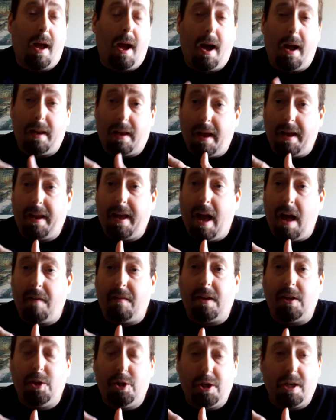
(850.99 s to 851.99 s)
I like
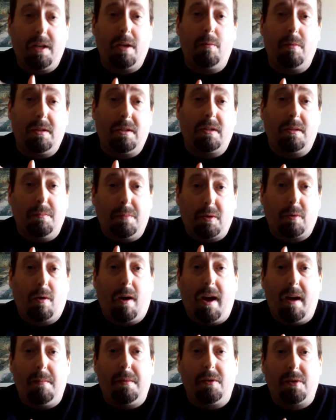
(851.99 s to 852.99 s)
having genuine
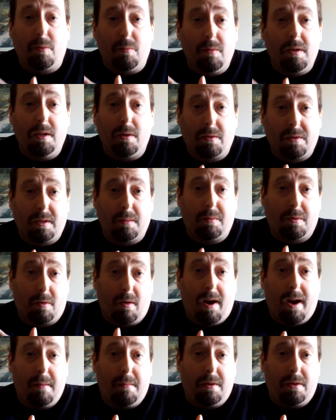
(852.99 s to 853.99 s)
subscribers, real
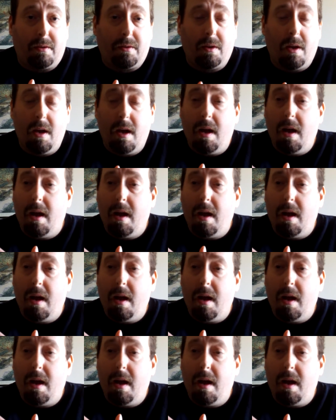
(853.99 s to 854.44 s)
subscribers.